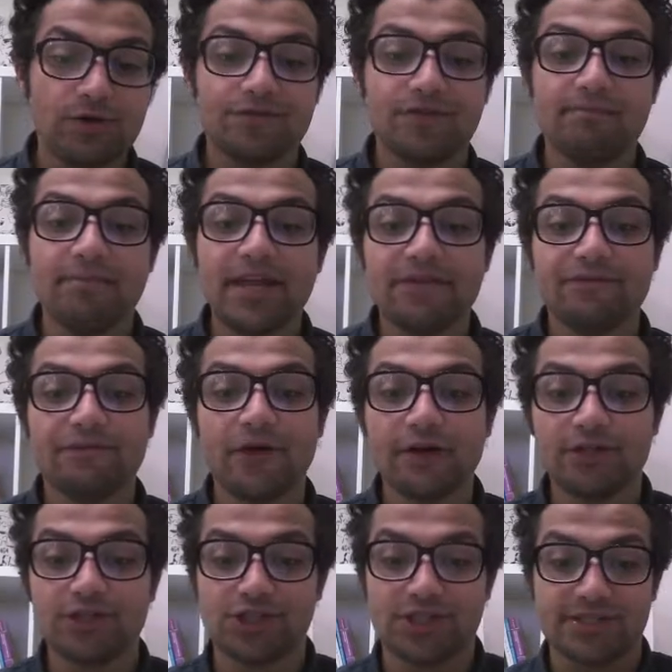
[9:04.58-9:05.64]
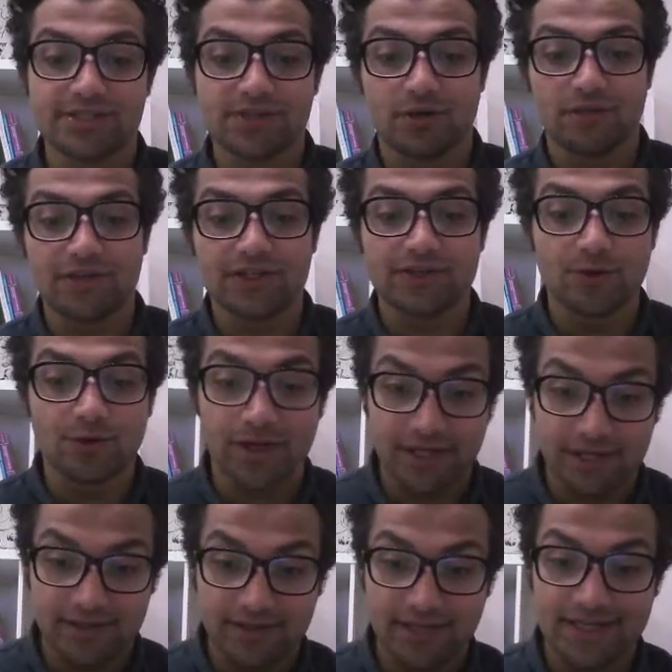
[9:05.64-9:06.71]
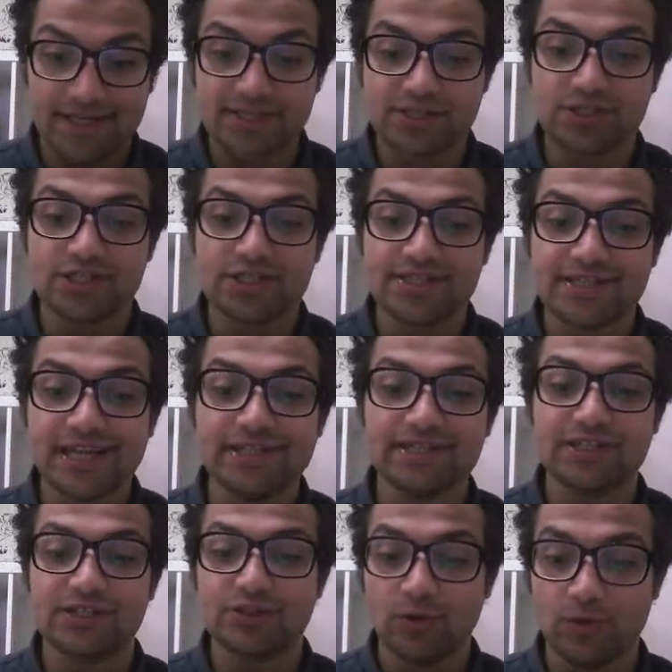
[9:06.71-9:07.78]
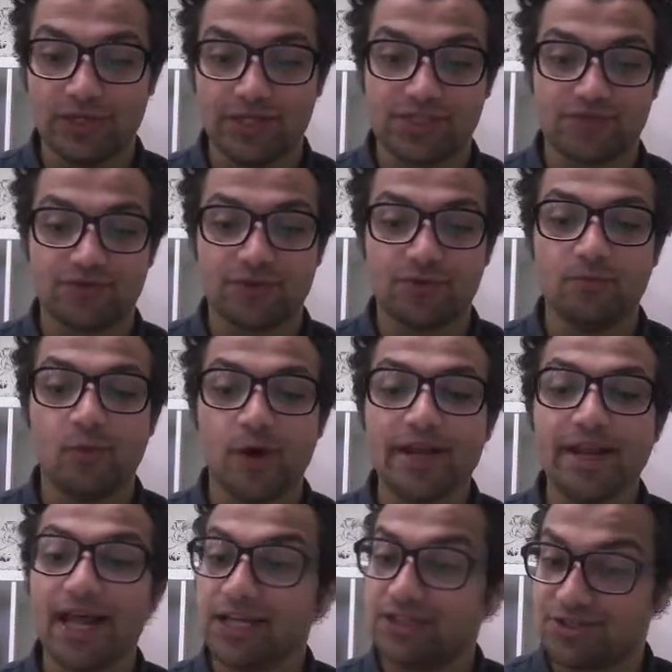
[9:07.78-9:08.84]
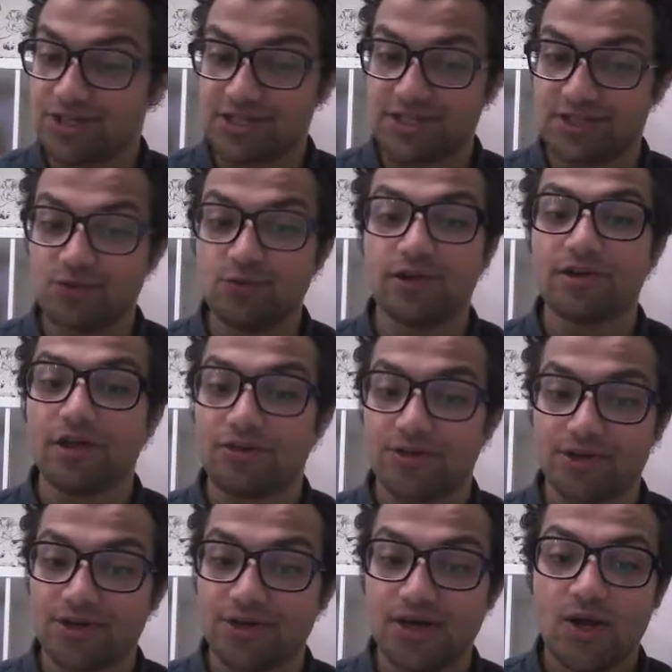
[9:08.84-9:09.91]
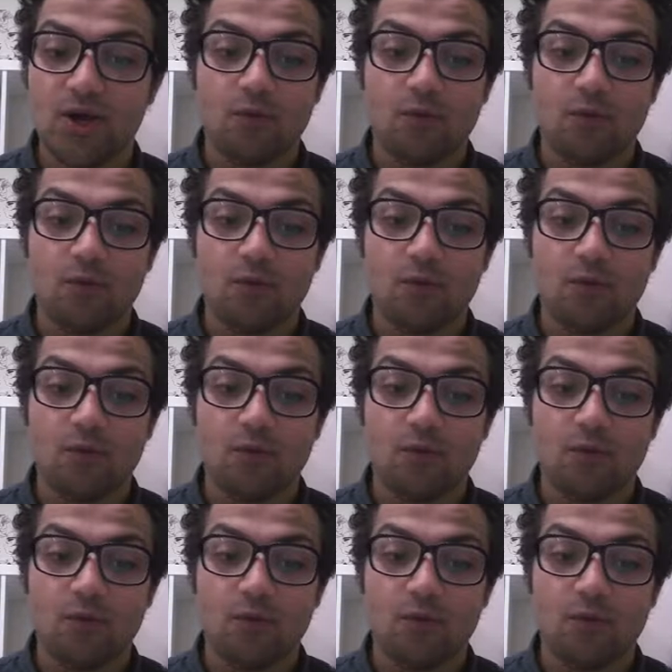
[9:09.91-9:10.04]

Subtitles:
of the main functions of the token is to send tokens from one address to another.